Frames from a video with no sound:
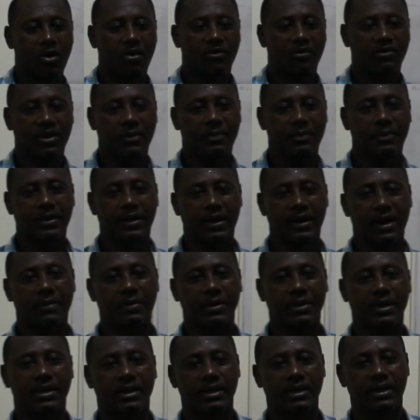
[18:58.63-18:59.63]
of the
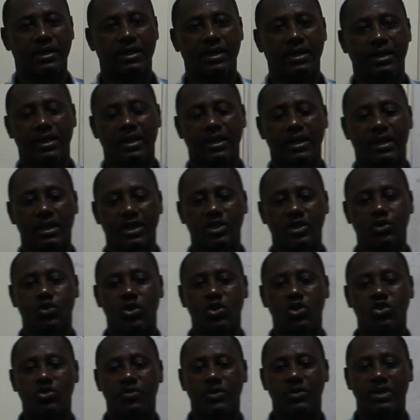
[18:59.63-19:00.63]
pyramid is
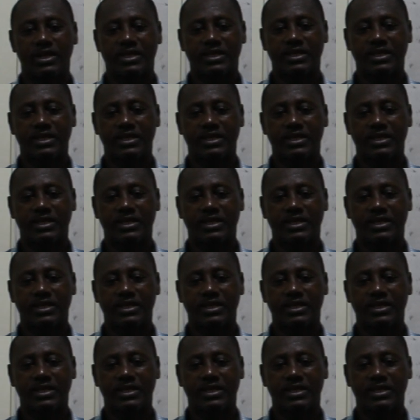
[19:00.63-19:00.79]
going to be